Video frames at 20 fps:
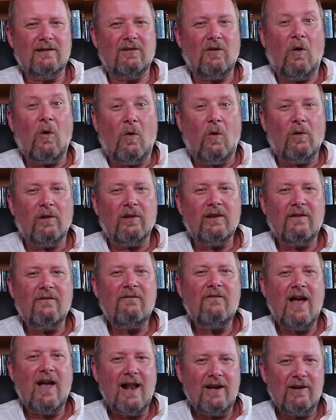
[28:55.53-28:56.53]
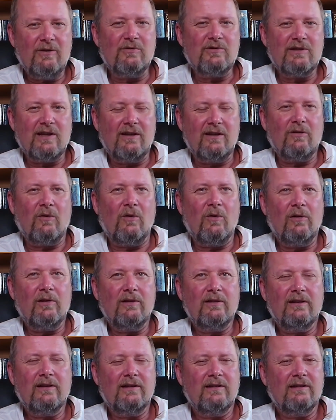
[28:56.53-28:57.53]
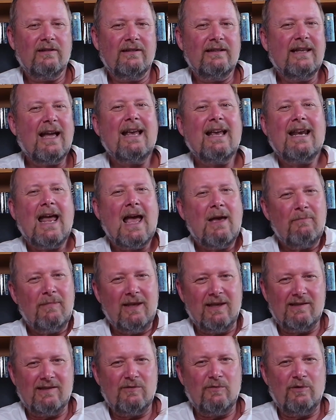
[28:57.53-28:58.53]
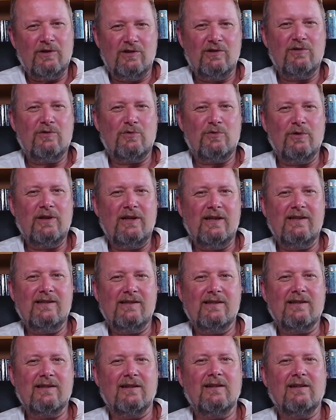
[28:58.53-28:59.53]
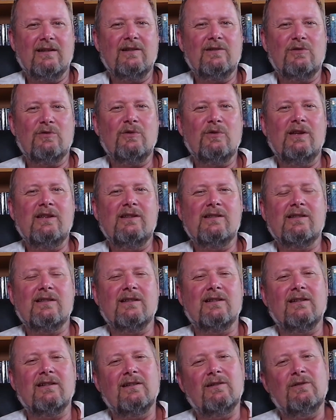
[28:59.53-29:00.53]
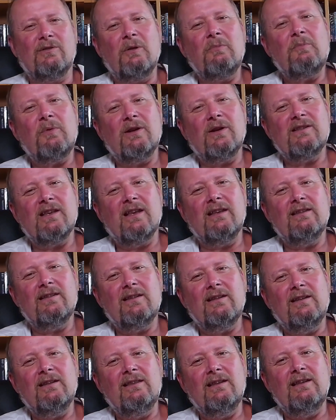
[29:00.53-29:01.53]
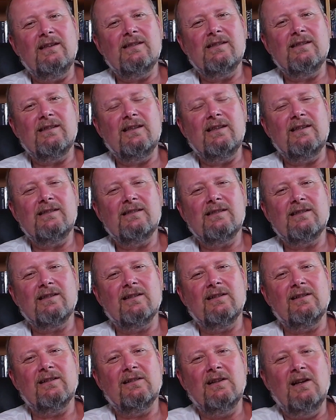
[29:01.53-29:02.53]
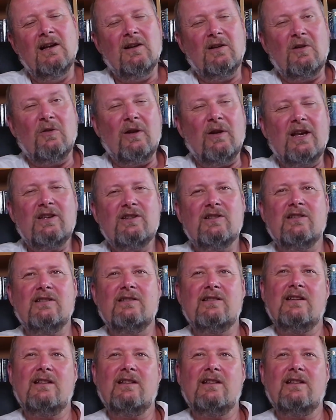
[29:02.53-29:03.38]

all the values and all the dynamics which trees represent in these connections